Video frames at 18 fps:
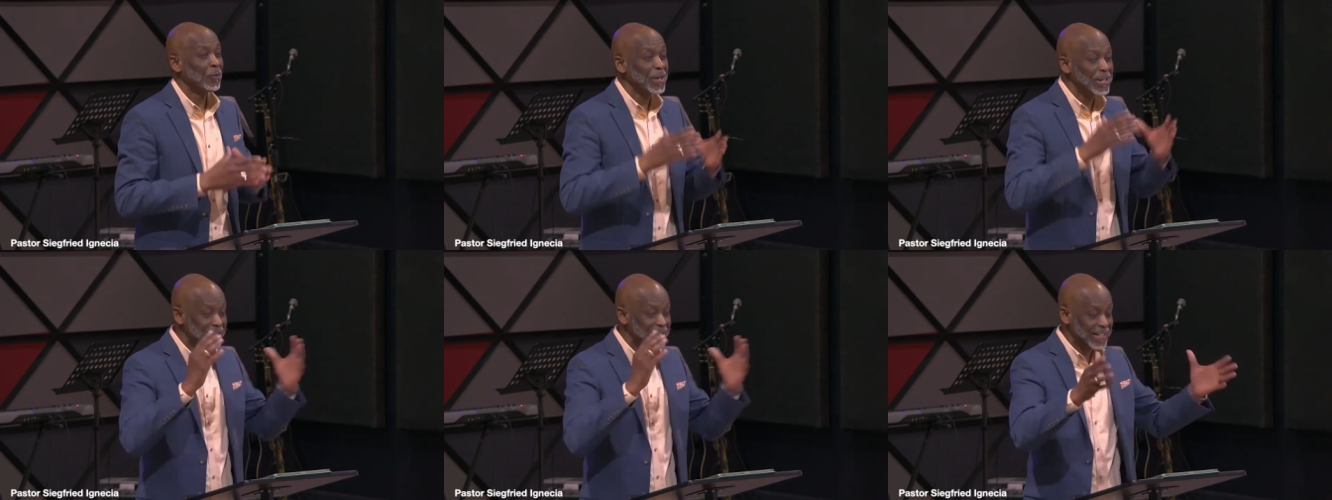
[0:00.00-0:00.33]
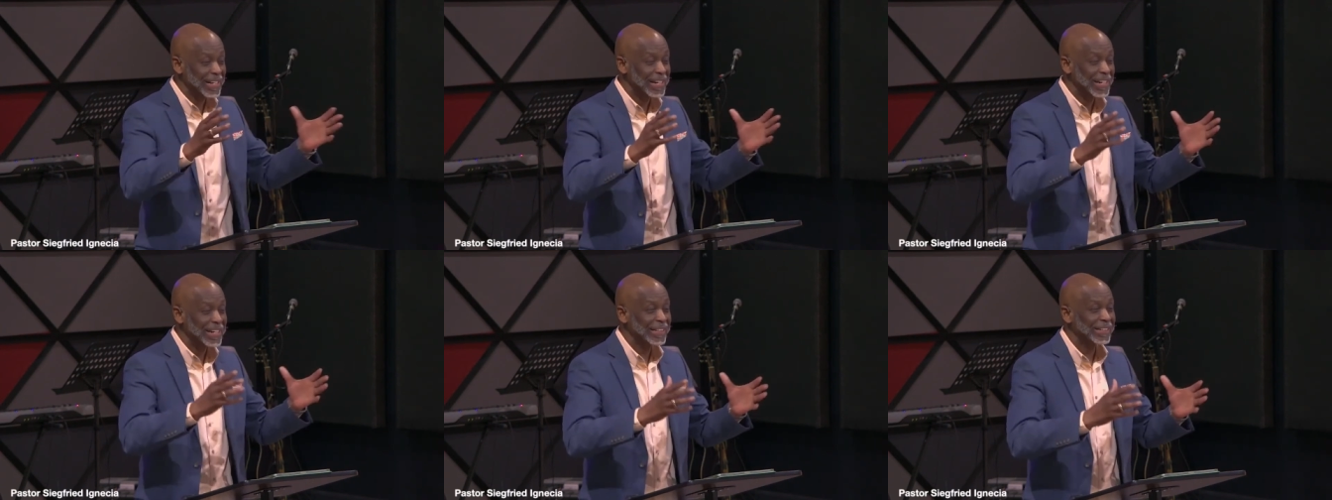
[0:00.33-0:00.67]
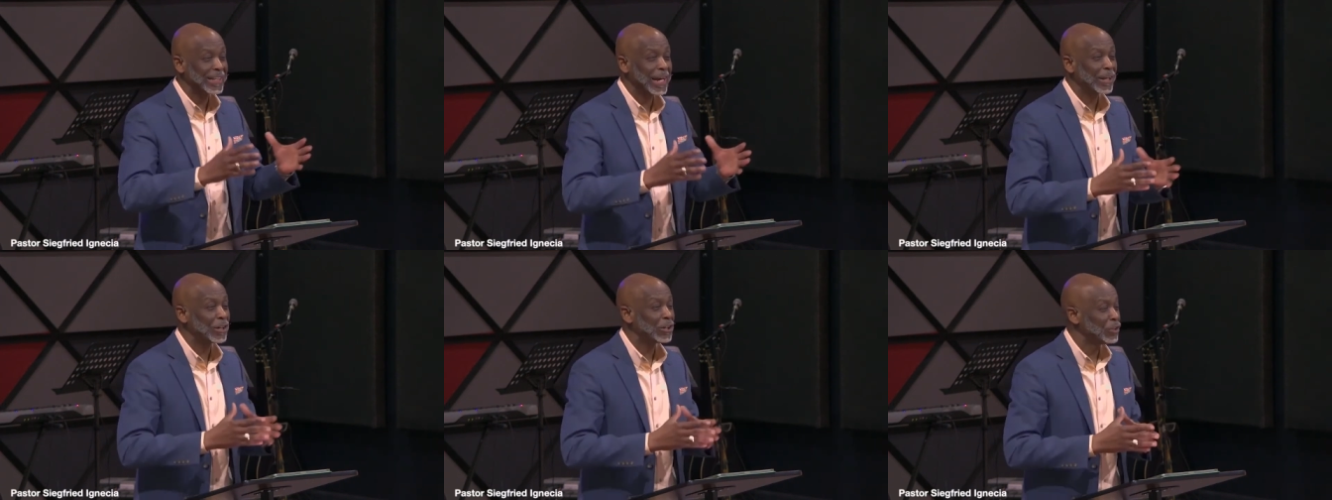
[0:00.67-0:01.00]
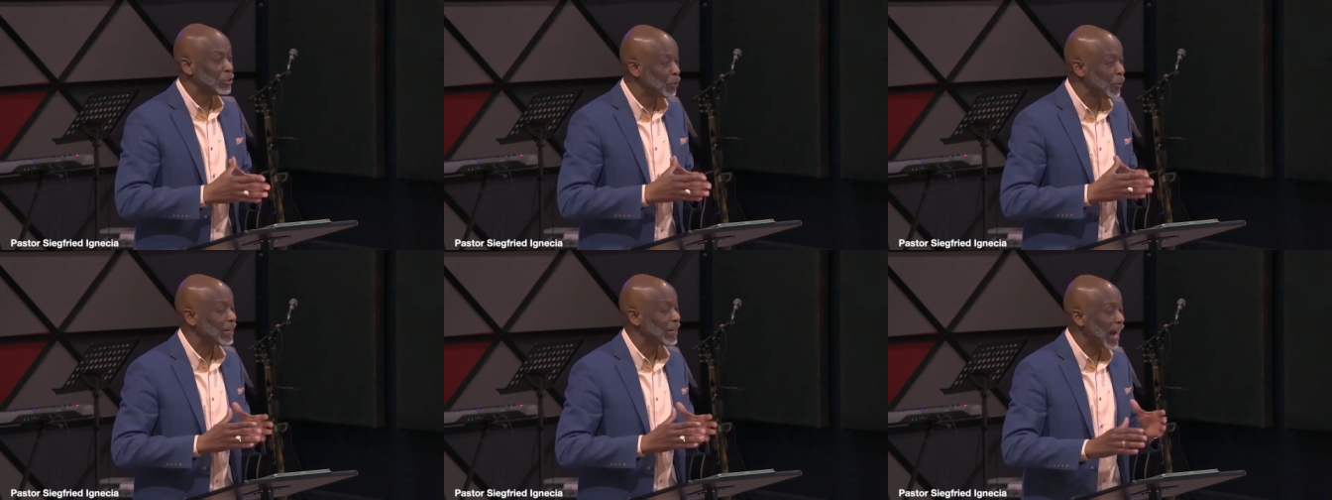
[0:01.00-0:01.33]
We see
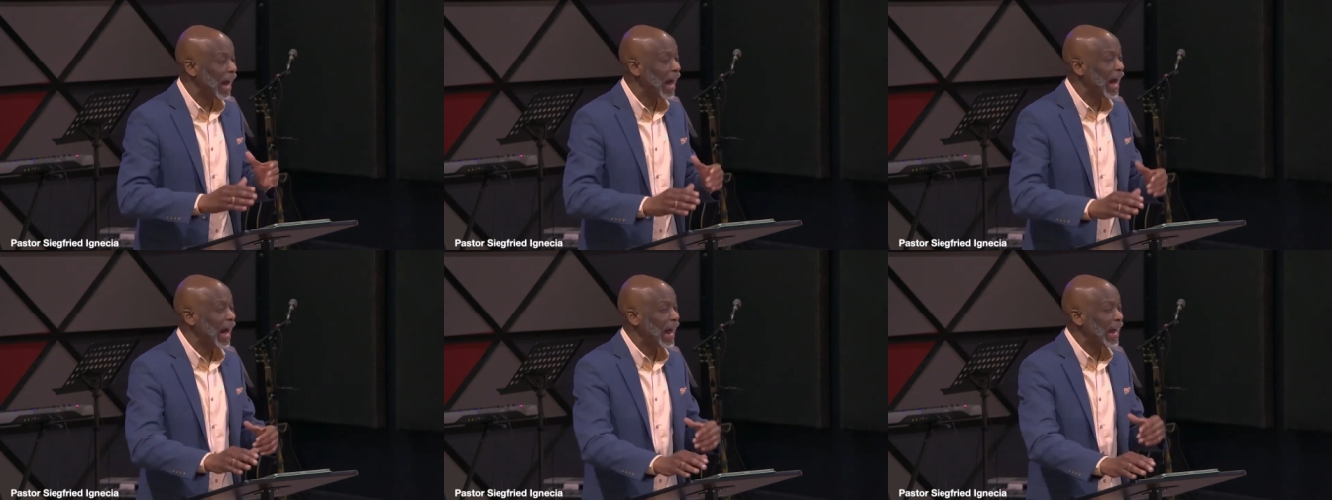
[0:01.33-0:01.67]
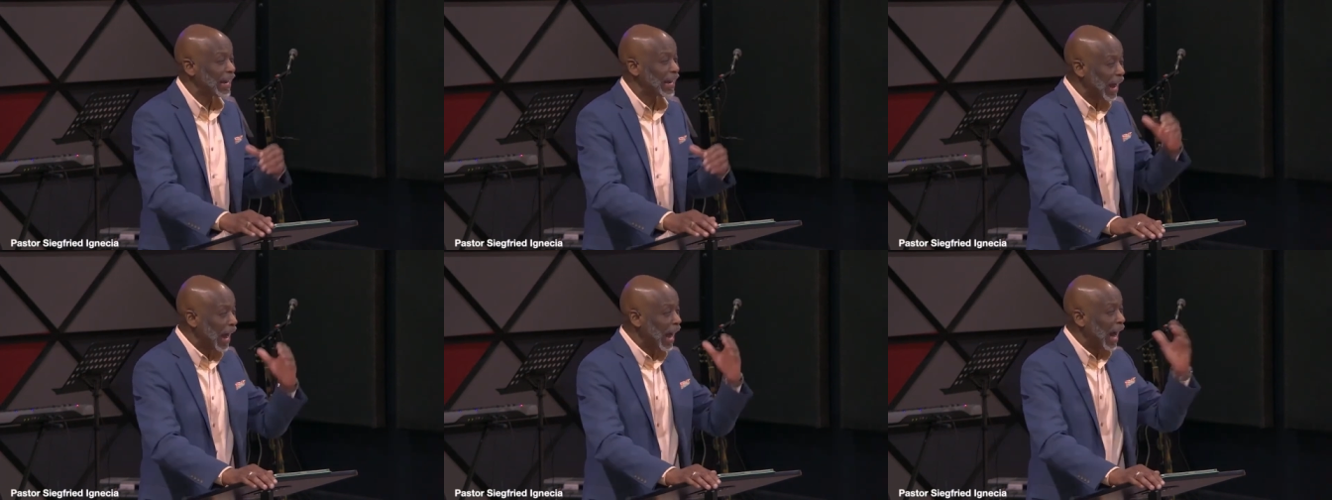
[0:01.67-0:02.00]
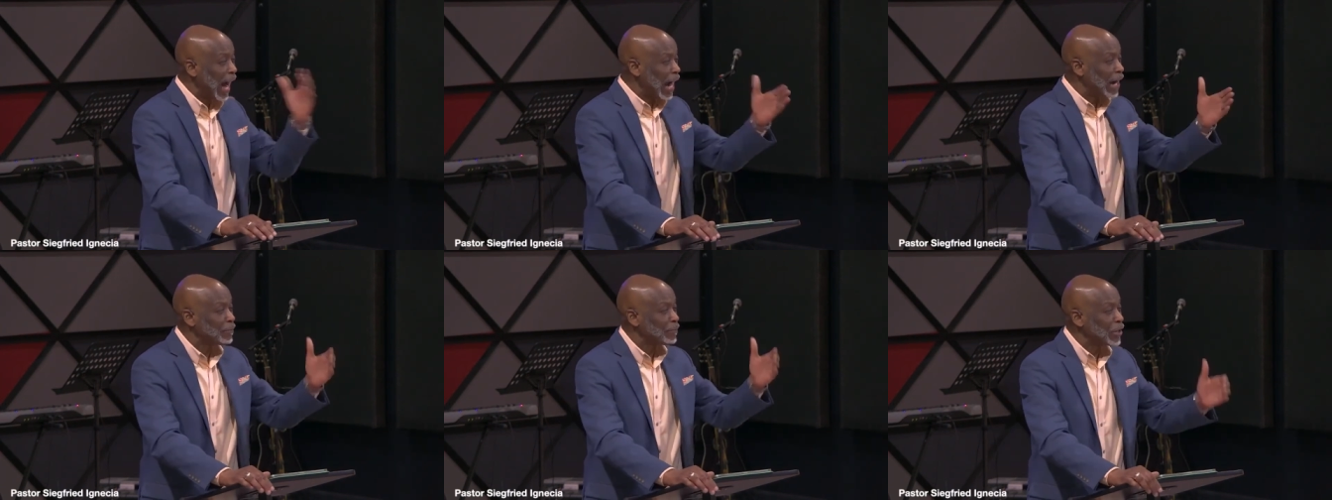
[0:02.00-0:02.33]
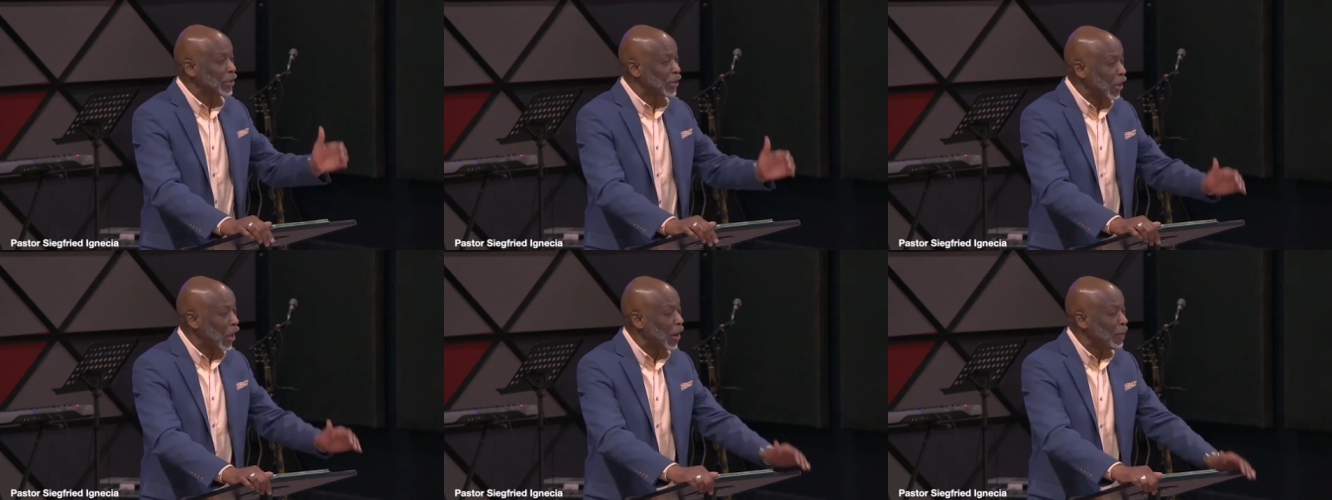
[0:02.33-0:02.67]
that you and I are
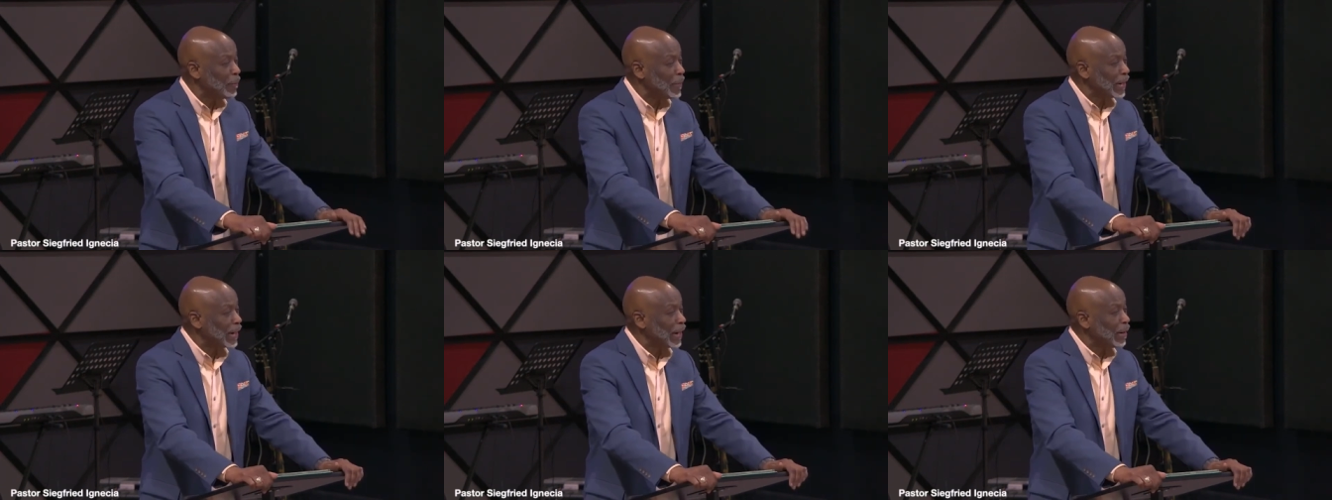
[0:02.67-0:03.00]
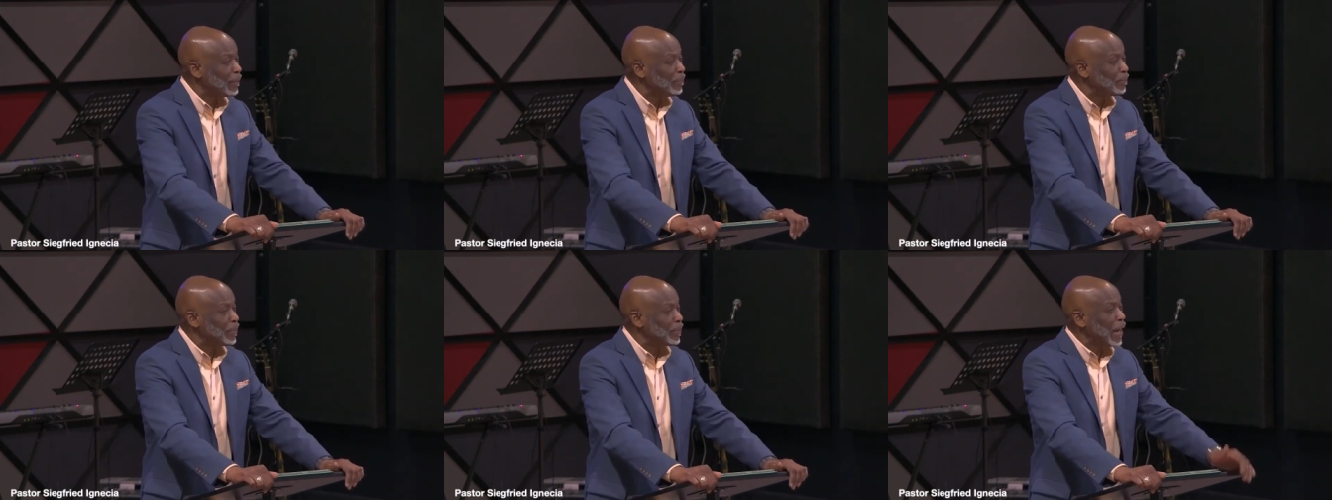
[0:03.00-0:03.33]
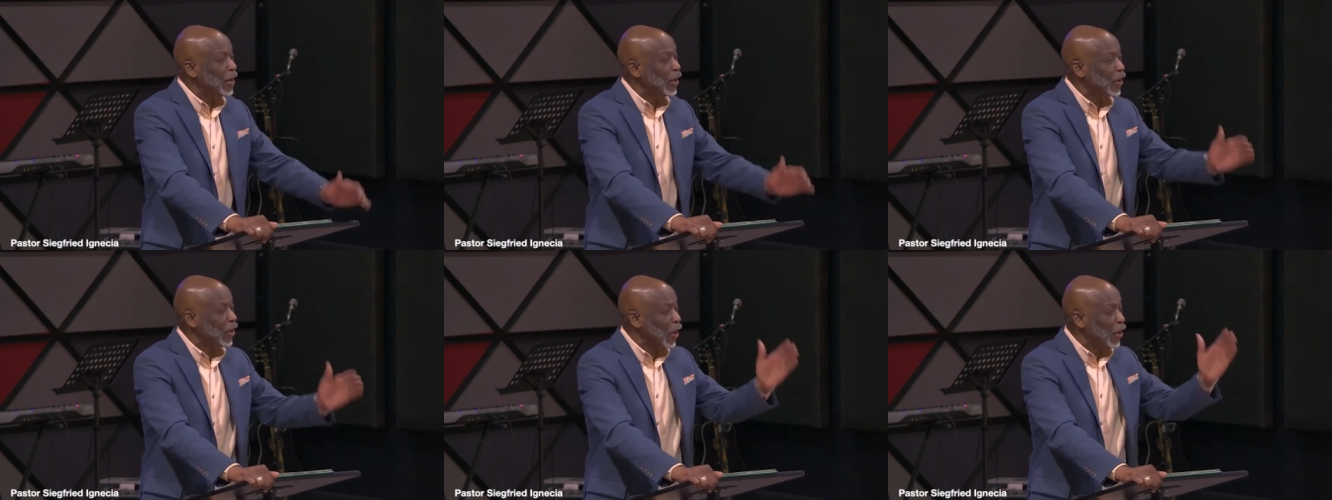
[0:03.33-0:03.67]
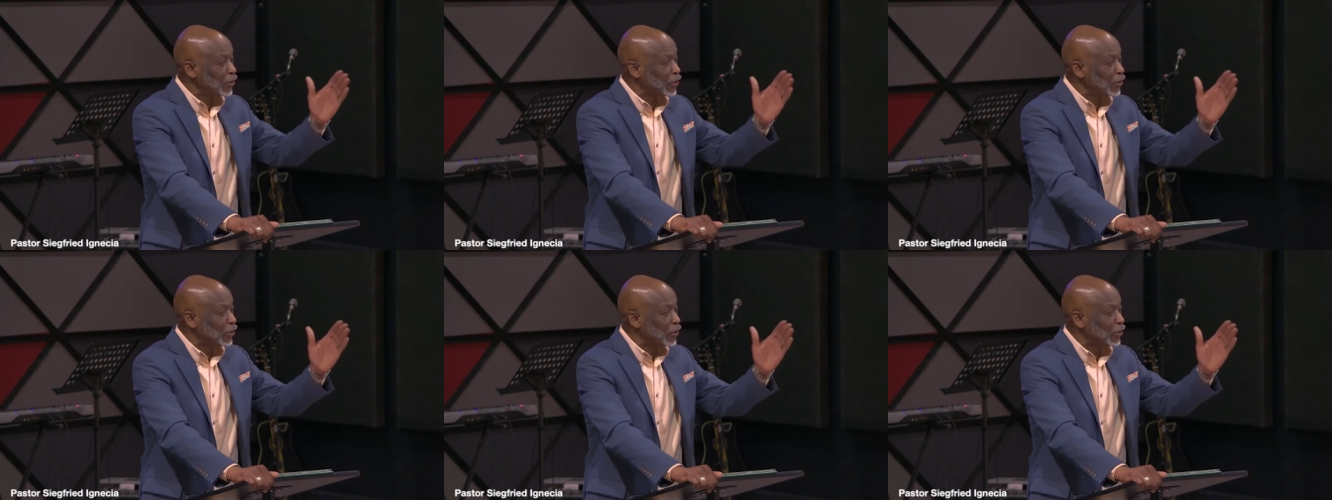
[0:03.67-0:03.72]
becoming a